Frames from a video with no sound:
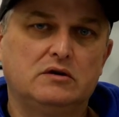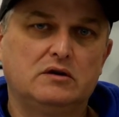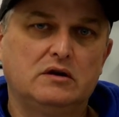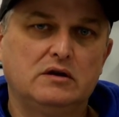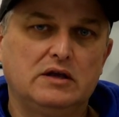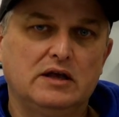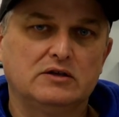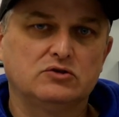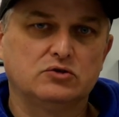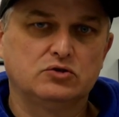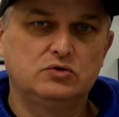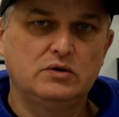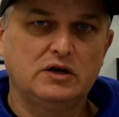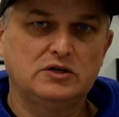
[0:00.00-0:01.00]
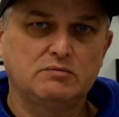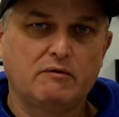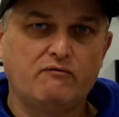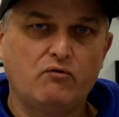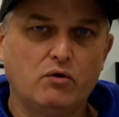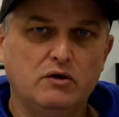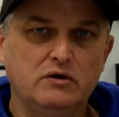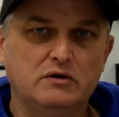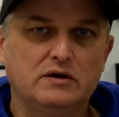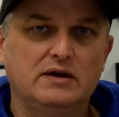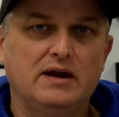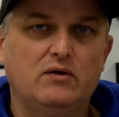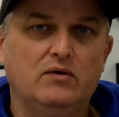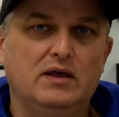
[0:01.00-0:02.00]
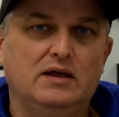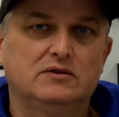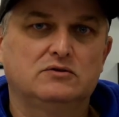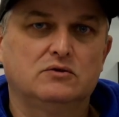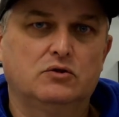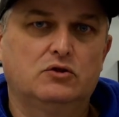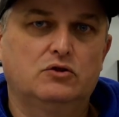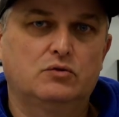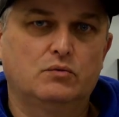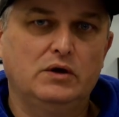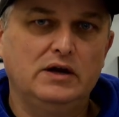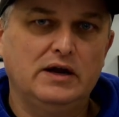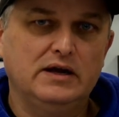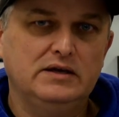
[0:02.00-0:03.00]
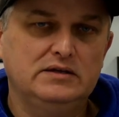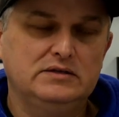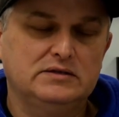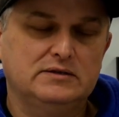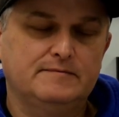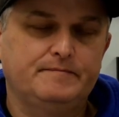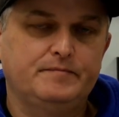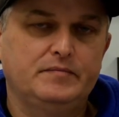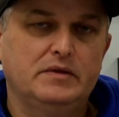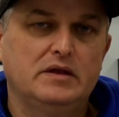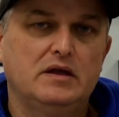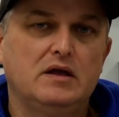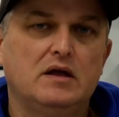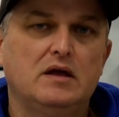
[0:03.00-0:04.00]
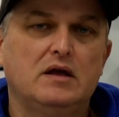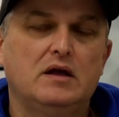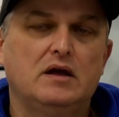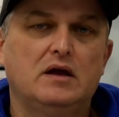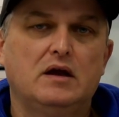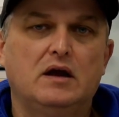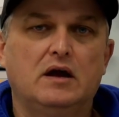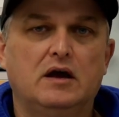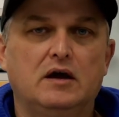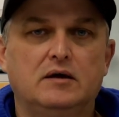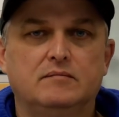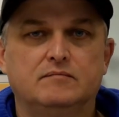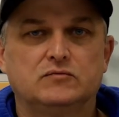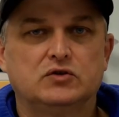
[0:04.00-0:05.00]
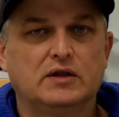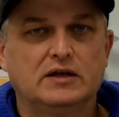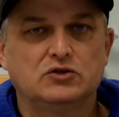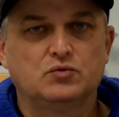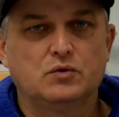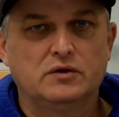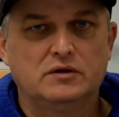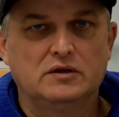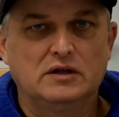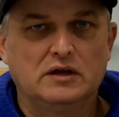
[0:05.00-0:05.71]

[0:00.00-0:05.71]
cancel 2 dice before, you can now cancel 3 dice. So that's where it